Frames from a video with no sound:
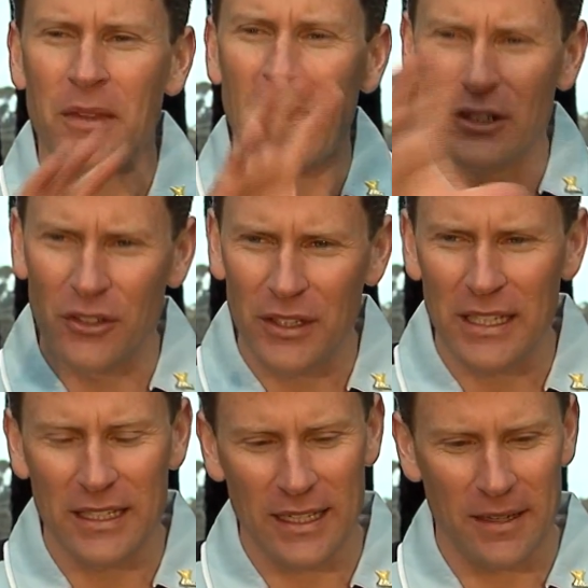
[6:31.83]
and on
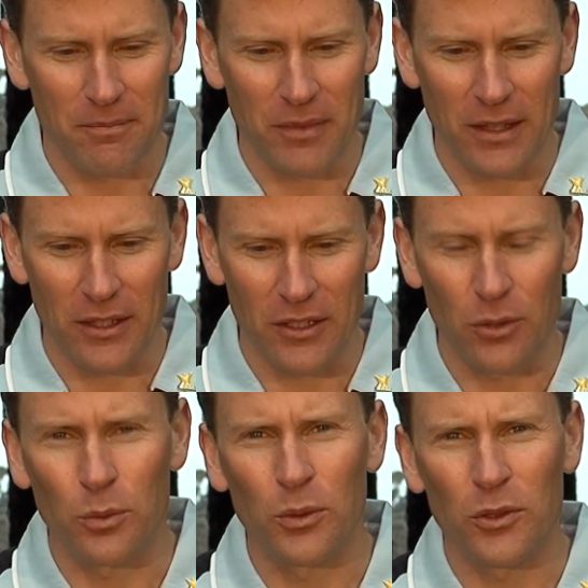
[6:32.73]
the
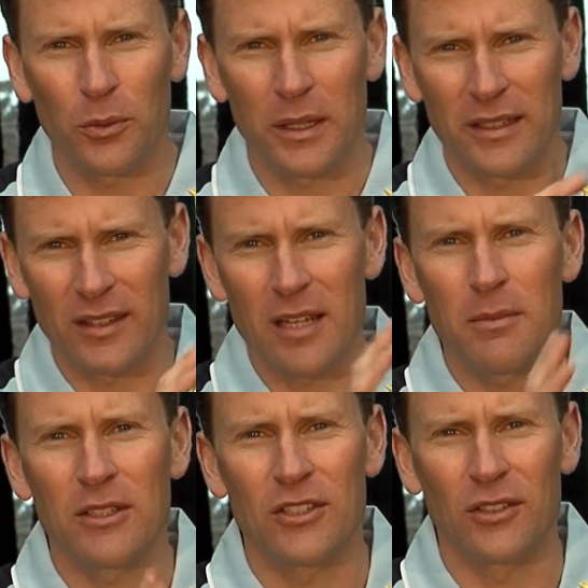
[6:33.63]
wall were these
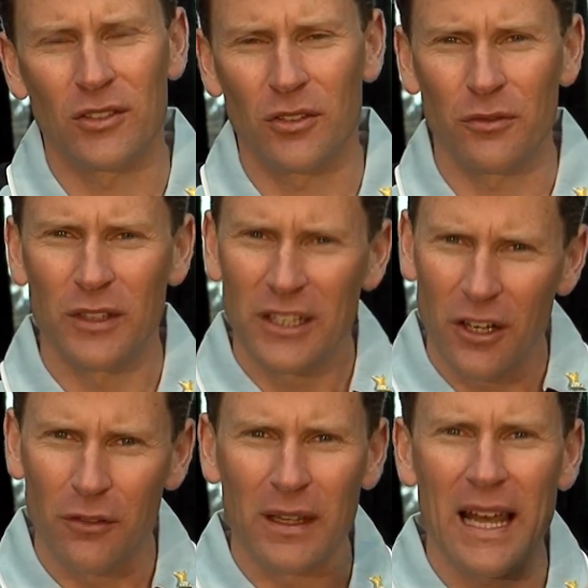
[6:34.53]
images of
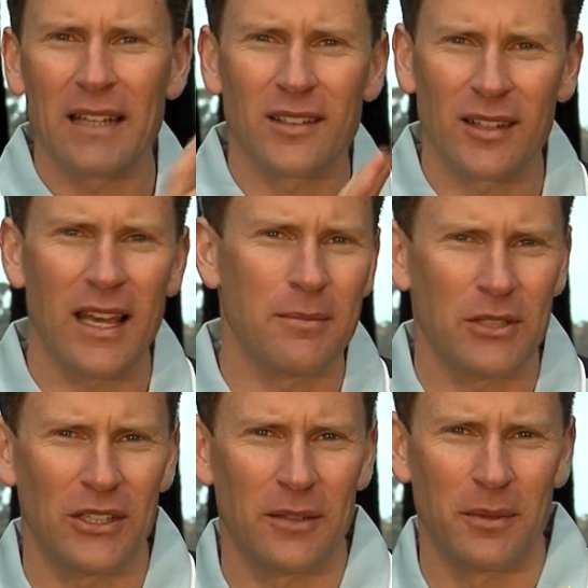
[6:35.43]
landscape
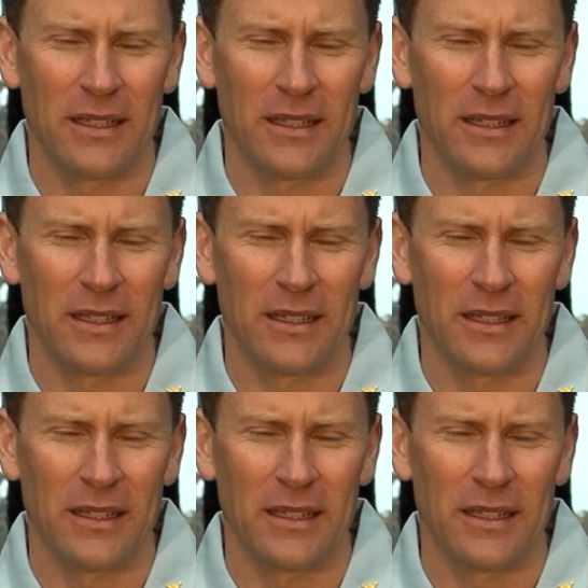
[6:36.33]
type